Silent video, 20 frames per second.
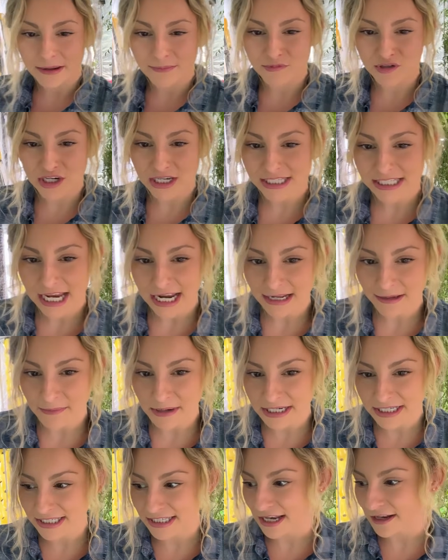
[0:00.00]
I'm just getting
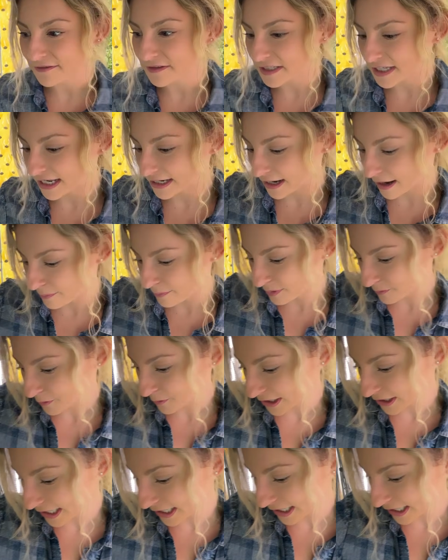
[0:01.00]
myself set up and
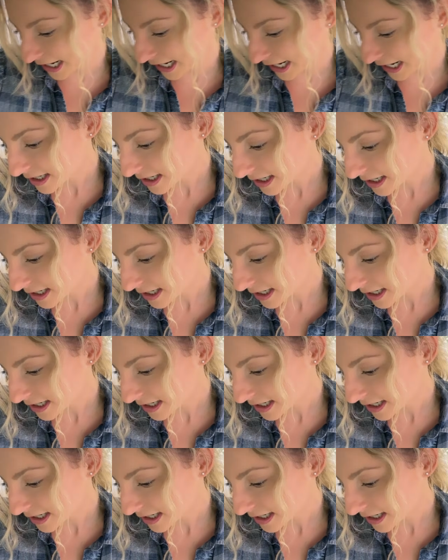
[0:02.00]
we're going to get